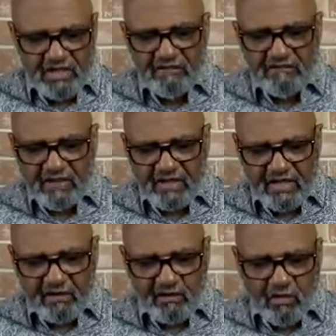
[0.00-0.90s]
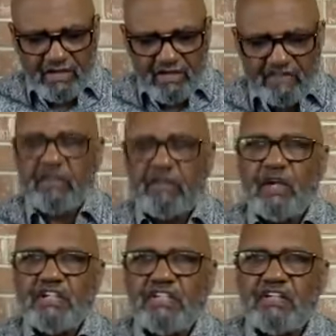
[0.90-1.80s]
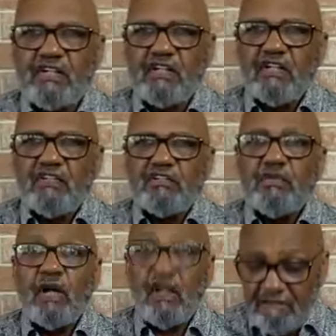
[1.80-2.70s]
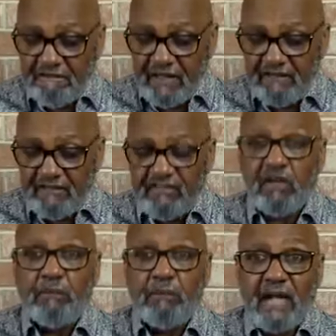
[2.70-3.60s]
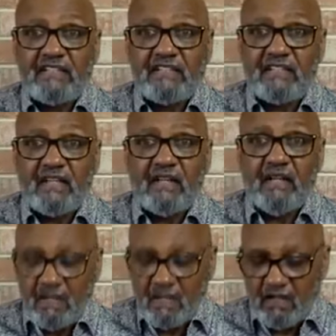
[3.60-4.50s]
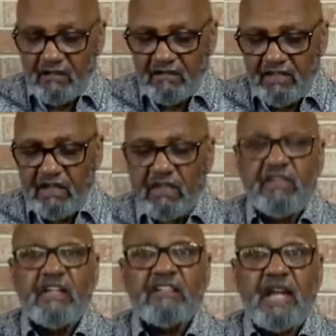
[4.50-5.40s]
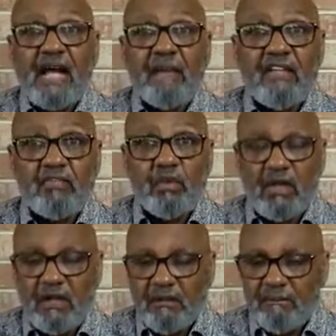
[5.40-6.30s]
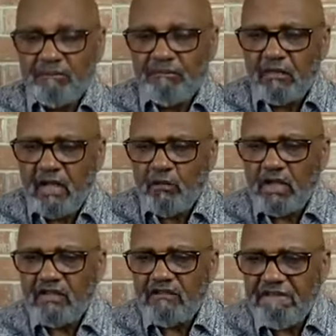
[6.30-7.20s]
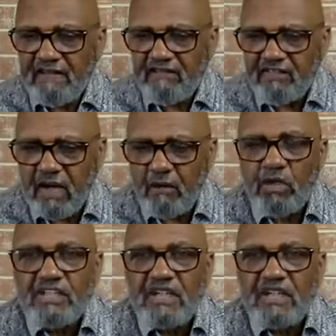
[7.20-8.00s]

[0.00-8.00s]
to give a great consideration to other faiths that are practicing uh, their, their time and one of the faiths that I want to